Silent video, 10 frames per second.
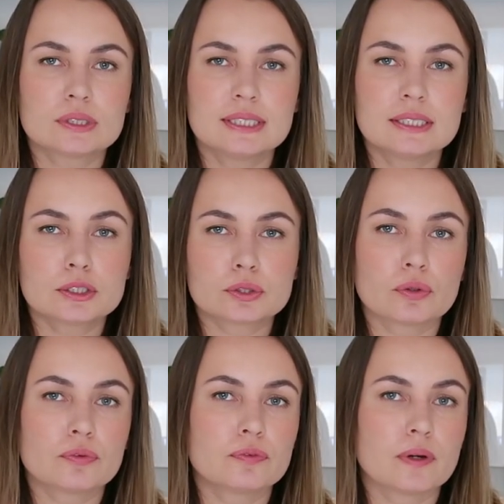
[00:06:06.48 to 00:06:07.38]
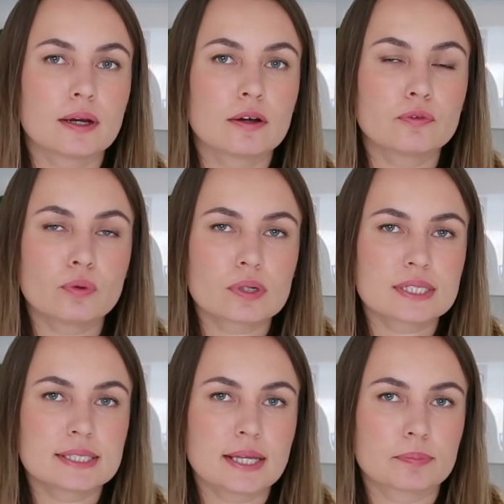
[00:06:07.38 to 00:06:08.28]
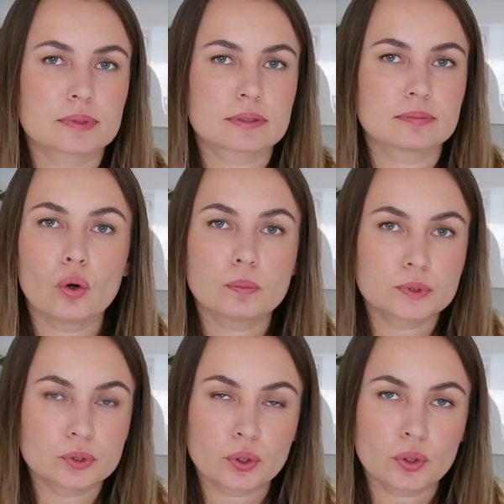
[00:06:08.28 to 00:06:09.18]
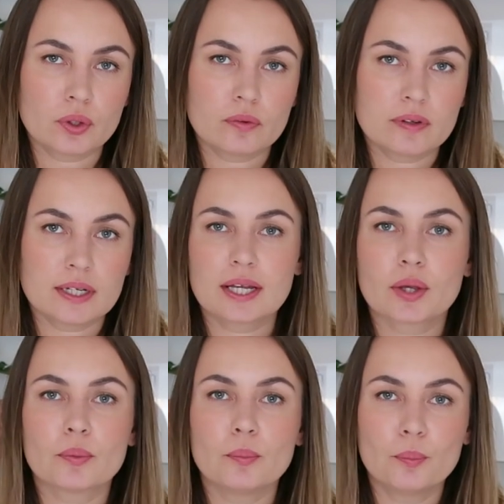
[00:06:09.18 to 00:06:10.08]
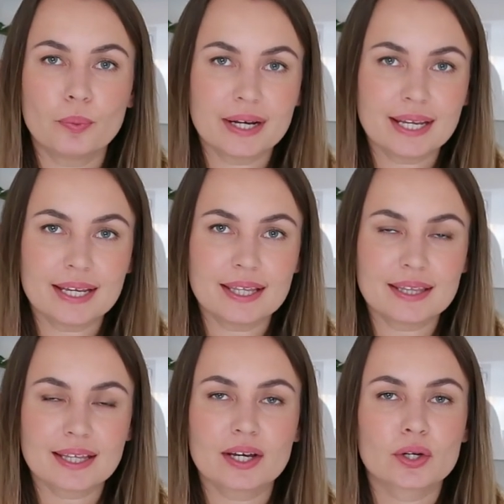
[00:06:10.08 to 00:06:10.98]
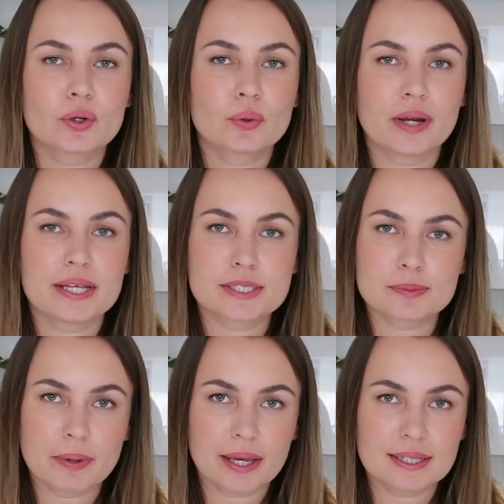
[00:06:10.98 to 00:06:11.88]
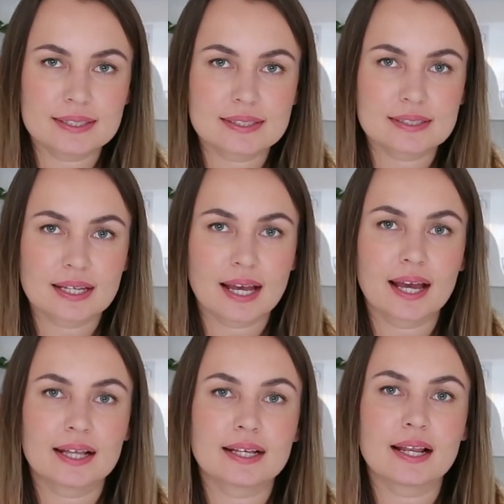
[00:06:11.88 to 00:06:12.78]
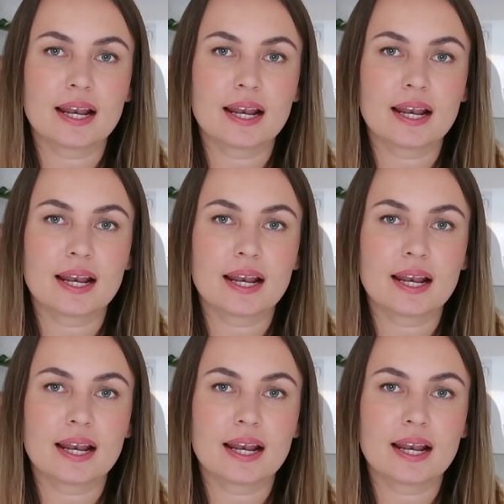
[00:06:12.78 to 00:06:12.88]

consists of uh, four steps observe, breathe, create space, and